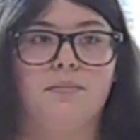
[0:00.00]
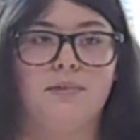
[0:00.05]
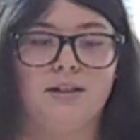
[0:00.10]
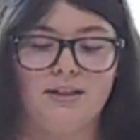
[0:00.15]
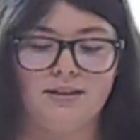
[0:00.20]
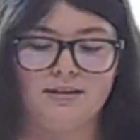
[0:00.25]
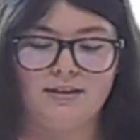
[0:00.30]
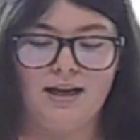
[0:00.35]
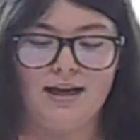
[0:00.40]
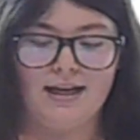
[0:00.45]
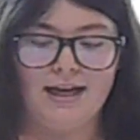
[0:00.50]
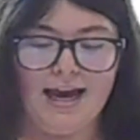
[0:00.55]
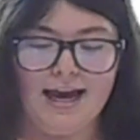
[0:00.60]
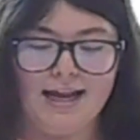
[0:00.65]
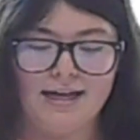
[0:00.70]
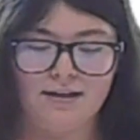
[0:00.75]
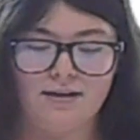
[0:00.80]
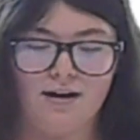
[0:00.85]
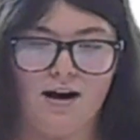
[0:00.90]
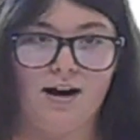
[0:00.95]
please
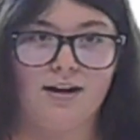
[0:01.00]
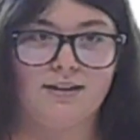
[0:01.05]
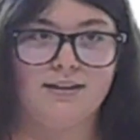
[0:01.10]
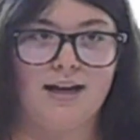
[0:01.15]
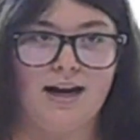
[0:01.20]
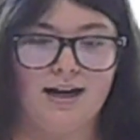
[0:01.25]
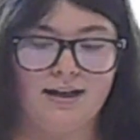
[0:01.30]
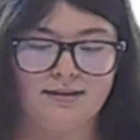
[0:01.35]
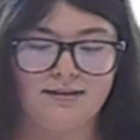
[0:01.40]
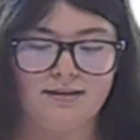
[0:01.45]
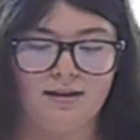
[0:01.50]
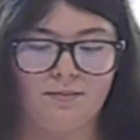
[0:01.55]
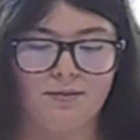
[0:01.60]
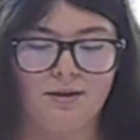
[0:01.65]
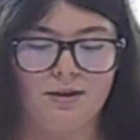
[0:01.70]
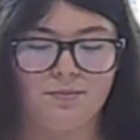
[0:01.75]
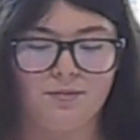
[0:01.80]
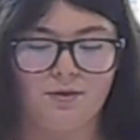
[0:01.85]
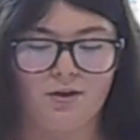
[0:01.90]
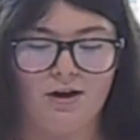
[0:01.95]
again contact
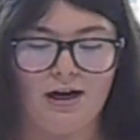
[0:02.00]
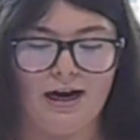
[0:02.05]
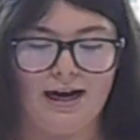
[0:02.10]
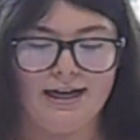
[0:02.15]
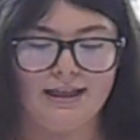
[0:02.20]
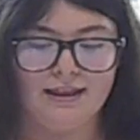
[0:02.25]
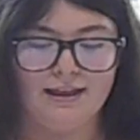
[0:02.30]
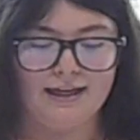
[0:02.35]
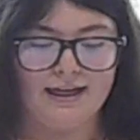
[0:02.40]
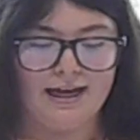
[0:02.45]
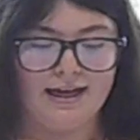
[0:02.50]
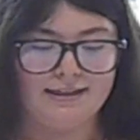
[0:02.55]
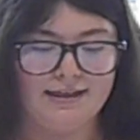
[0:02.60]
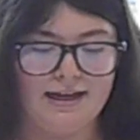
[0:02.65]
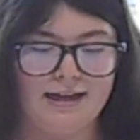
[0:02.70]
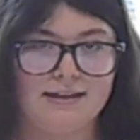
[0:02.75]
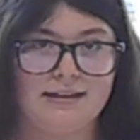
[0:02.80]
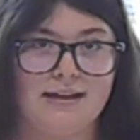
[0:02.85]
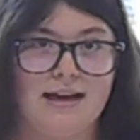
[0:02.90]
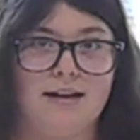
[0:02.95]
WRI like as
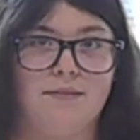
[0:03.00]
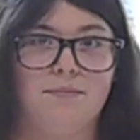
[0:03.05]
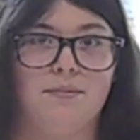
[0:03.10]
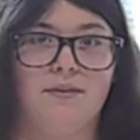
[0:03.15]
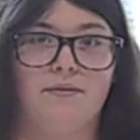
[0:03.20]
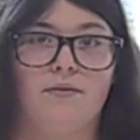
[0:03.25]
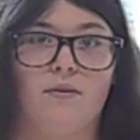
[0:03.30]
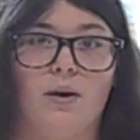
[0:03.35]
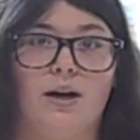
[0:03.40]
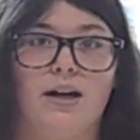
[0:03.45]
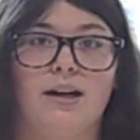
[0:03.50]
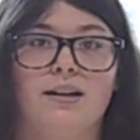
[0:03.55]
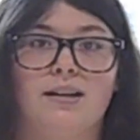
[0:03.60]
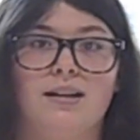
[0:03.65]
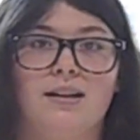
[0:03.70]
I said before.